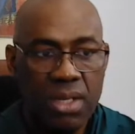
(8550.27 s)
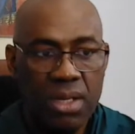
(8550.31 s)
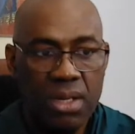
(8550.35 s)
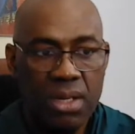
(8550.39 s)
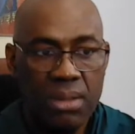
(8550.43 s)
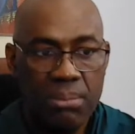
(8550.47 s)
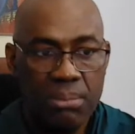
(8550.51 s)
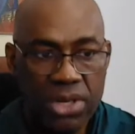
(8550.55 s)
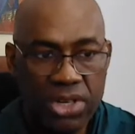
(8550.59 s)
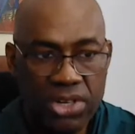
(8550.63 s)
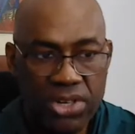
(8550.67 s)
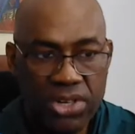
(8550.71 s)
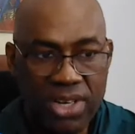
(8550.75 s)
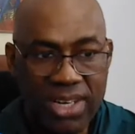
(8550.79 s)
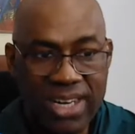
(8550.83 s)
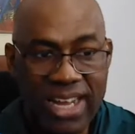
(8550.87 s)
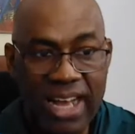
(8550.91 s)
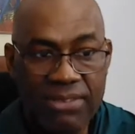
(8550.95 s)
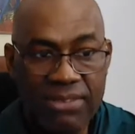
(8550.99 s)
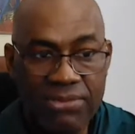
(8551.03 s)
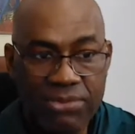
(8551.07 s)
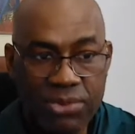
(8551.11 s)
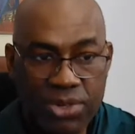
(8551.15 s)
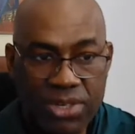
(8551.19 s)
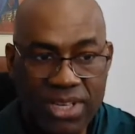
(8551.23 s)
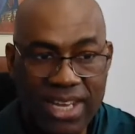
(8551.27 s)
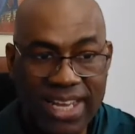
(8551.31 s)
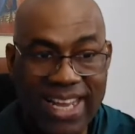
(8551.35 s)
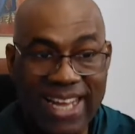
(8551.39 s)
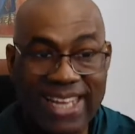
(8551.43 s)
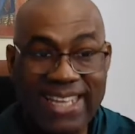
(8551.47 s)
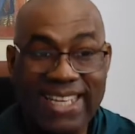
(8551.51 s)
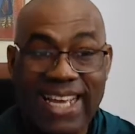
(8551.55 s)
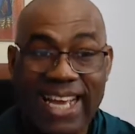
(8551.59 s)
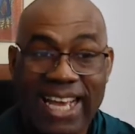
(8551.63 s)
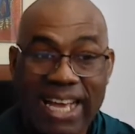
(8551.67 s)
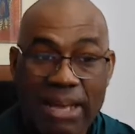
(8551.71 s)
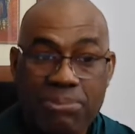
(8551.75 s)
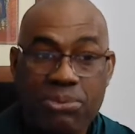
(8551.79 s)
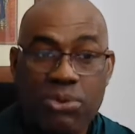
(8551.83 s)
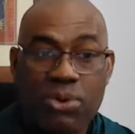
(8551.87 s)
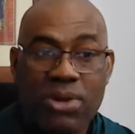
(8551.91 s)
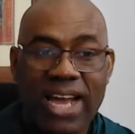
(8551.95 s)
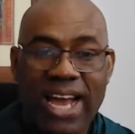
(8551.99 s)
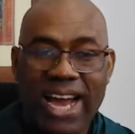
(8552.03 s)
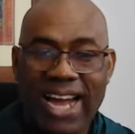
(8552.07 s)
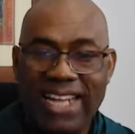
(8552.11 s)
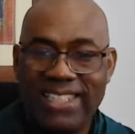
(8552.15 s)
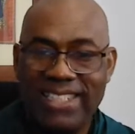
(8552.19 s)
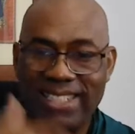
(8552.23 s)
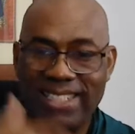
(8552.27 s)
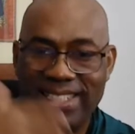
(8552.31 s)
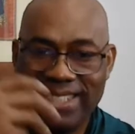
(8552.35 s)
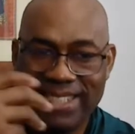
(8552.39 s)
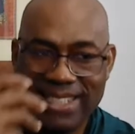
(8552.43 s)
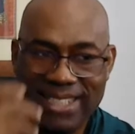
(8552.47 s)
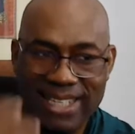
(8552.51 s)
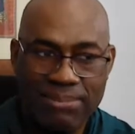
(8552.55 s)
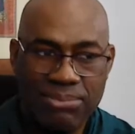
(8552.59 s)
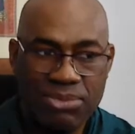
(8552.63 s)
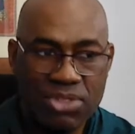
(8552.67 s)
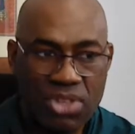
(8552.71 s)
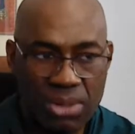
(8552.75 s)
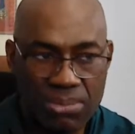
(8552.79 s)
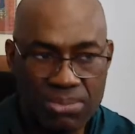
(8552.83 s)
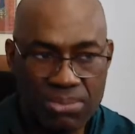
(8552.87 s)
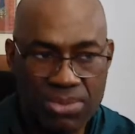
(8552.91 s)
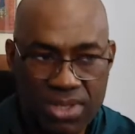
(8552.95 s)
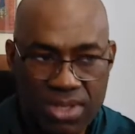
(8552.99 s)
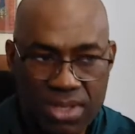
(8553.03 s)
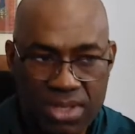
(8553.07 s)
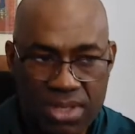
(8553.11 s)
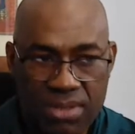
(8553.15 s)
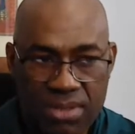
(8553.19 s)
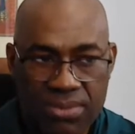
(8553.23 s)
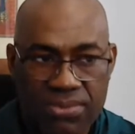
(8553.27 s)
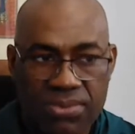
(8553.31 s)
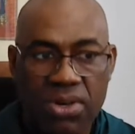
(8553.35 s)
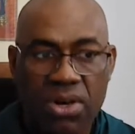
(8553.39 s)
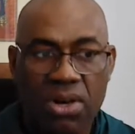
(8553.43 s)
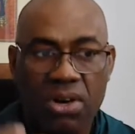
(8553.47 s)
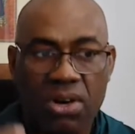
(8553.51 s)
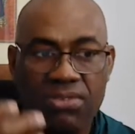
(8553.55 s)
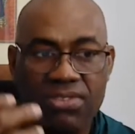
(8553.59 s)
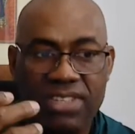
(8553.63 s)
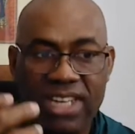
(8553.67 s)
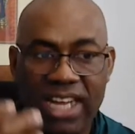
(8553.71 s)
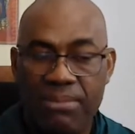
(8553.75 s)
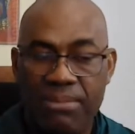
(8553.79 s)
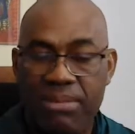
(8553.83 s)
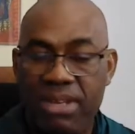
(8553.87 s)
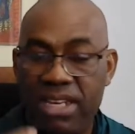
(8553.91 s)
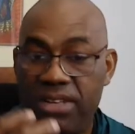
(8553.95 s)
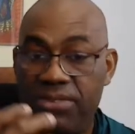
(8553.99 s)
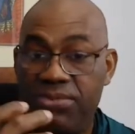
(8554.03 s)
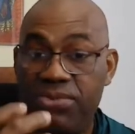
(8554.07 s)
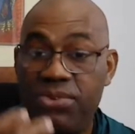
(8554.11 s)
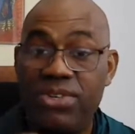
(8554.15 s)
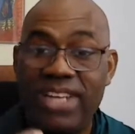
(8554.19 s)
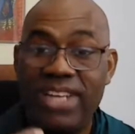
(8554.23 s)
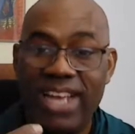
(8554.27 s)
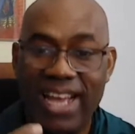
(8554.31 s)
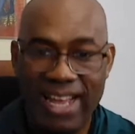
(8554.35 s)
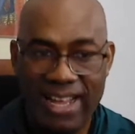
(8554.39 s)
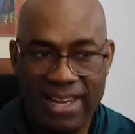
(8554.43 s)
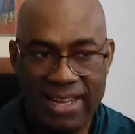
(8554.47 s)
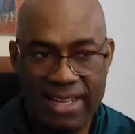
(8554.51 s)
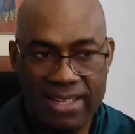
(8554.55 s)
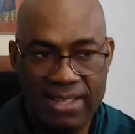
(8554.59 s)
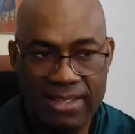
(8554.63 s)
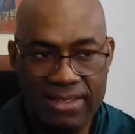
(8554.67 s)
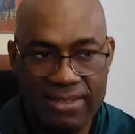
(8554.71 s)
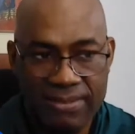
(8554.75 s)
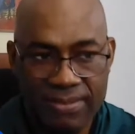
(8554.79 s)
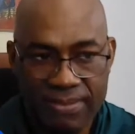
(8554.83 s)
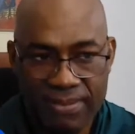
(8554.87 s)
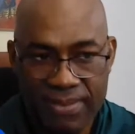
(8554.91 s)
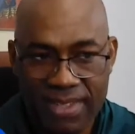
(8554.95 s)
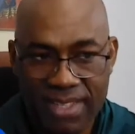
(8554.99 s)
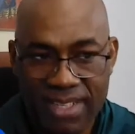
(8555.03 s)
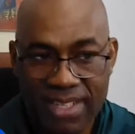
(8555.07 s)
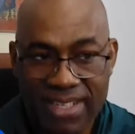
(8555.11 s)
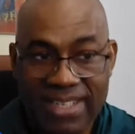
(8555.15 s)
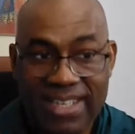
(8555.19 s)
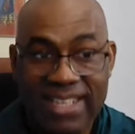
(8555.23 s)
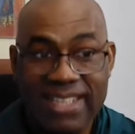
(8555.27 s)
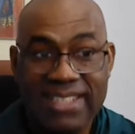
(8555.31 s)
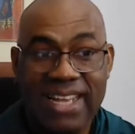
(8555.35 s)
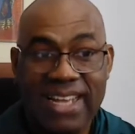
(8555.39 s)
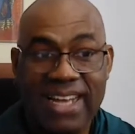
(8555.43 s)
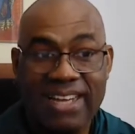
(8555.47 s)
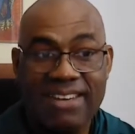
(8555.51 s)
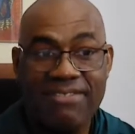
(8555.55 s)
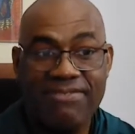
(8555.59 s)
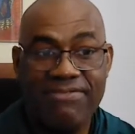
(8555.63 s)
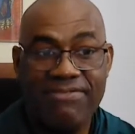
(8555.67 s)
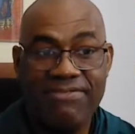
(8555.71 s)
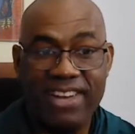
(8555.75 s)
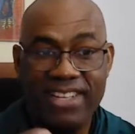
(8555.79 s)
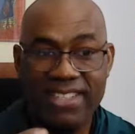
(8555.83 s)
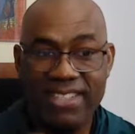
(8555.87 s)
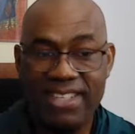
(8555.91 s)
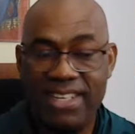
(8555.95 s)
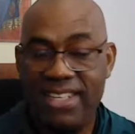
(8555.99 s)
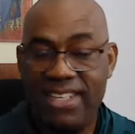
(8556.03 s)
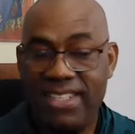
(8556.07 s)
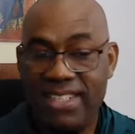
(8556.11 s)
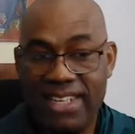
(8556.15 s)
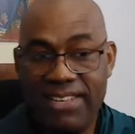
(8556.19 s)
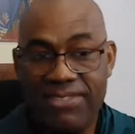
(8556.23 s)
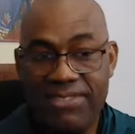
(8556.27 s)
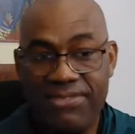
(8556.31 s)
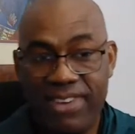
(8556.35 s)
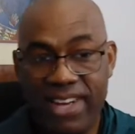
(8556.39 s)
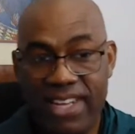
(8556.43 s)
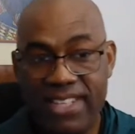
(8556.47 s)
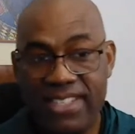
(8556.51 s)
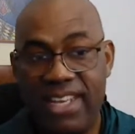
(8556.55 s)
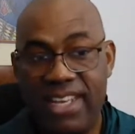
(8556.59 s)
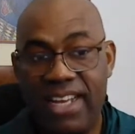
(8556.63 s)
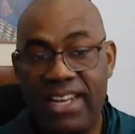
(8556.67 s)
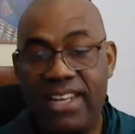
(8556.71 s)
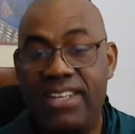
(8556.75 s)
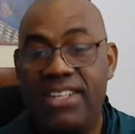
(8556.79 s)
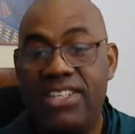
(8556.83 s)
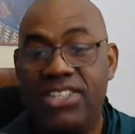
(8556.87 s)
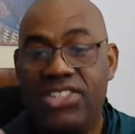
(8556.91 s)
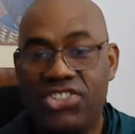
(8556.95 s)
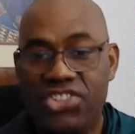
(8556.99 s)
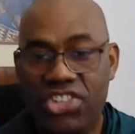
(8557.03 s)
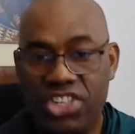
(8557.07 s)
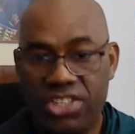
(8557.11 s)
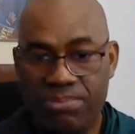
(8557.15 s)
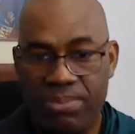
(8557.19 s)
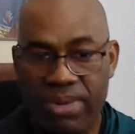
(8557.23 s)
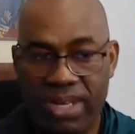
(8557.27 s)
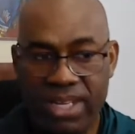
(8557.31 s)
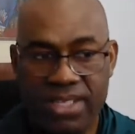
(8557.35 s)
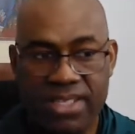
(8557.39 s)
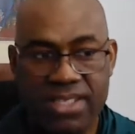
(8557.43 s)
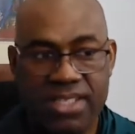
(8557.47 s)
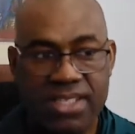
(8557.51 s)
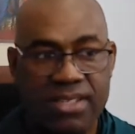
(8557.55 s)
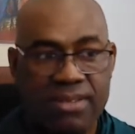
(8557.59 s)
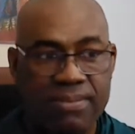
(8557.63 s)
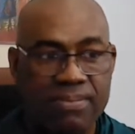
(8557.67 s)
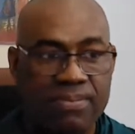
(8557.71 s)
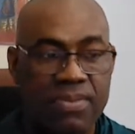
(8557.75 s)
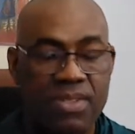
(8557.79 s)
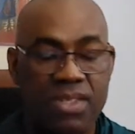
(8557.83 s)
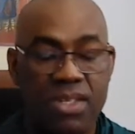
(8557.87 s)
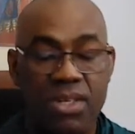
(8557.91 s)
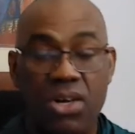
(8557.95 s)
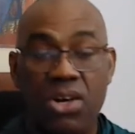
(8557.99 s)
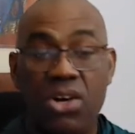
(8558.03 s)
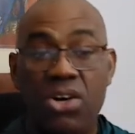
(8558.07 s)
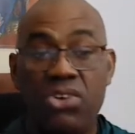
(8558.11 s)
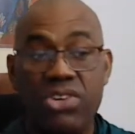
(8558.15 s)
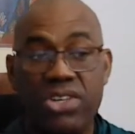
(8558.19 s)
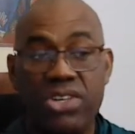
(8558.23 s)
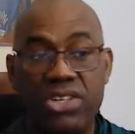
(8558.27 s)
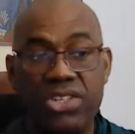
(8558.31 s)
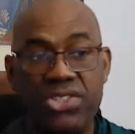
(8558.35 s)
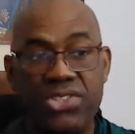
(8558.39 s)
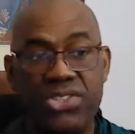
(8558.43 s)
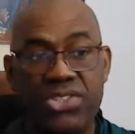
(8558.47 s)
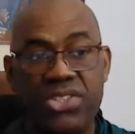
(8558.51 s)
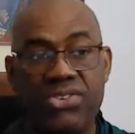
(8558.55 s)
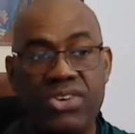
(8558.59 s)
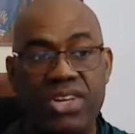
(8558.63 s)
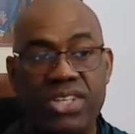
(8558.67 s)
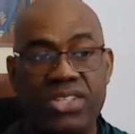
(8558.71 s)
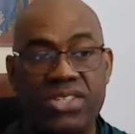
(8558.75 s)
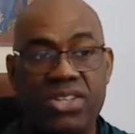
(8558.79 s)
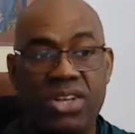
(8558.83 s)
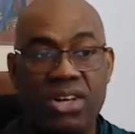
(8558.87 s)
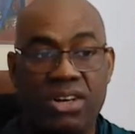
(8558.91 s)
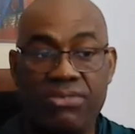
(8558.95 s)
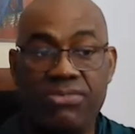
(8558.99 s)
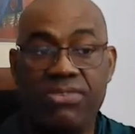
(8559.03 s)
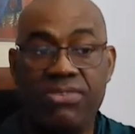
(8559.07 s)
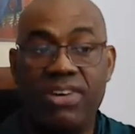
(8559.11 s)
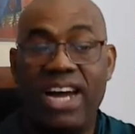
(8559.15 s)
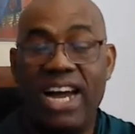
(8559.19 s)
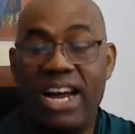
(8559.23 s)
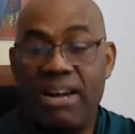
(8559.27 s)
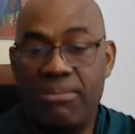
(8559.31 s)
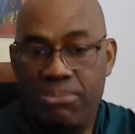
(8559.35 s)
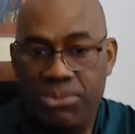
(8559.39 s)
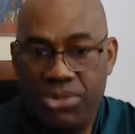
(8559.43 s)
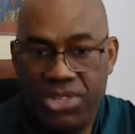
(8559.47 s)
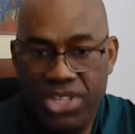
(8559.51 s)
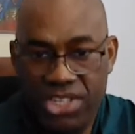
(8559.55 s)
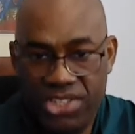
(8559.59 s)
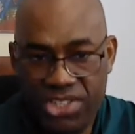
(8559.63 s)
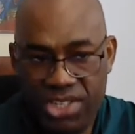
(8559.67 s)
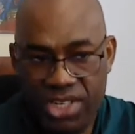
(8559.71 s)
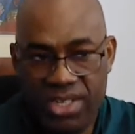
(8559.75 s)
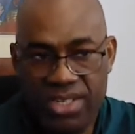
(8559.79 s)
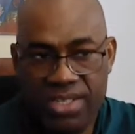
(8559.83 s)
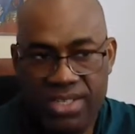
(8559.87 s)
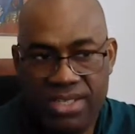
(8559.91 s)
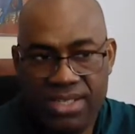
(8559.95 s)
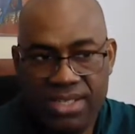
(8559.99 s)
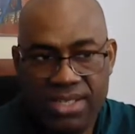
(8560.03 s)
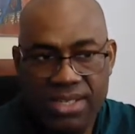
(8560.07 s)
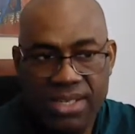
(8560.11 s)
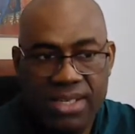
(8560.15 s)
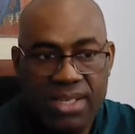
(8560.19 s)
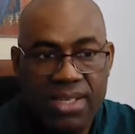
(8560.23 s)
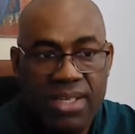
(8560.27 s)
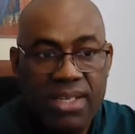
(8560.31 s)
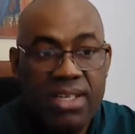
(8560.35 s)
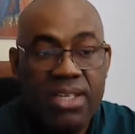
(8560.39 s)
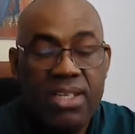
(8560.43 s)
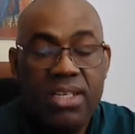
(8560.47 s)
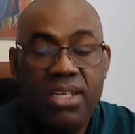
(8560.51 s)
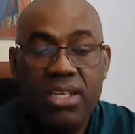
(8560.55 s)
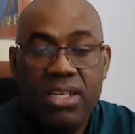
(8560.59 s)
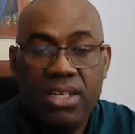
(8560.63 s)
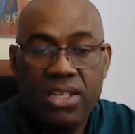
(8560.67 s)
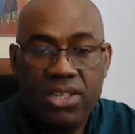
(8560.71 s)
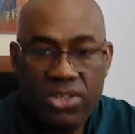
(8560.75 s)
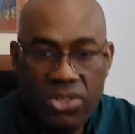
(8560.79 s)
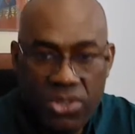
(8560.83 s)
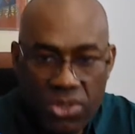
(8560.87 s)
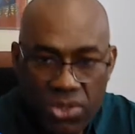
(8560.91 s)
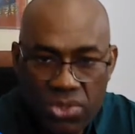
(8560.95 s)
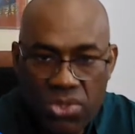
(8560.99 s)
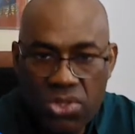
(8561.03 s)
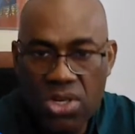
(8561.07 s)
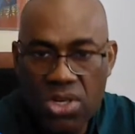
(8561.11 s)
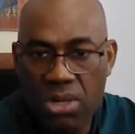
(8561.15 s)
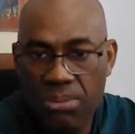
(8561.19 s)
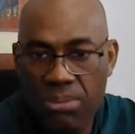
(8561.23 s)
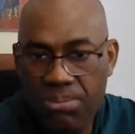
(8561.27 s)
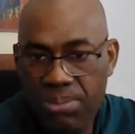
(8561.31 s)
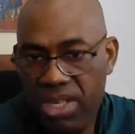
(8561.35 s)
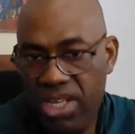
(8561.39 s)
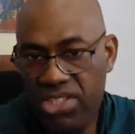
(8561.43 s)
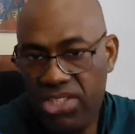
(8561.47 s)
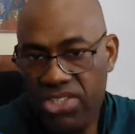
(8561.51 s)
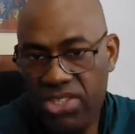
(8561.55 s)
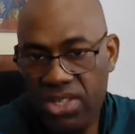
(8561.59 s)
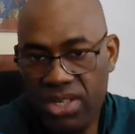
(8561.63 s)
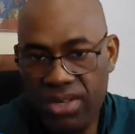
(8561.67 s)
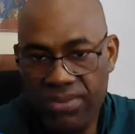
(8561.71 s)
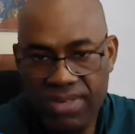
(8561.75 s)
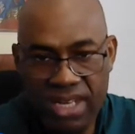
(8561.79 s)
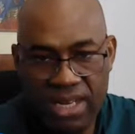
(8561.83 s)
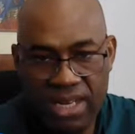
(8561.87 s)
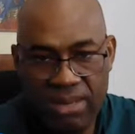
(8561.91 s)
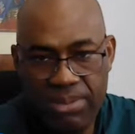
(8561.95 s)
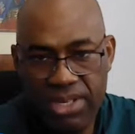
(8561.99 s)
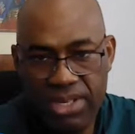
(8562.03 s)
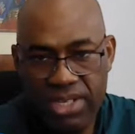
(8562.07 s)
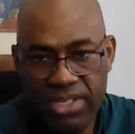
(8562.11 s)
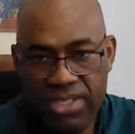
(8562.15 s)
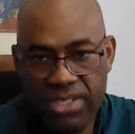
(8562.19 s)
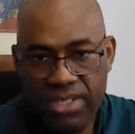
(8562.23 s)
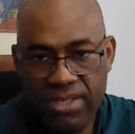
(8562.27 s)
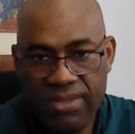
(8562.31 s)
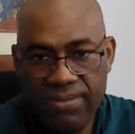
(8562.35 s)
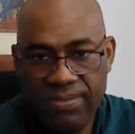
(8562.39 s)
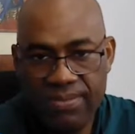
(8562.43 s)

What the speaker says: monitoring and food care can help you catch symptoms of diabetic foot early. This can facilitate faster treatment or reduce the risk of amputations due to complication of diabetes.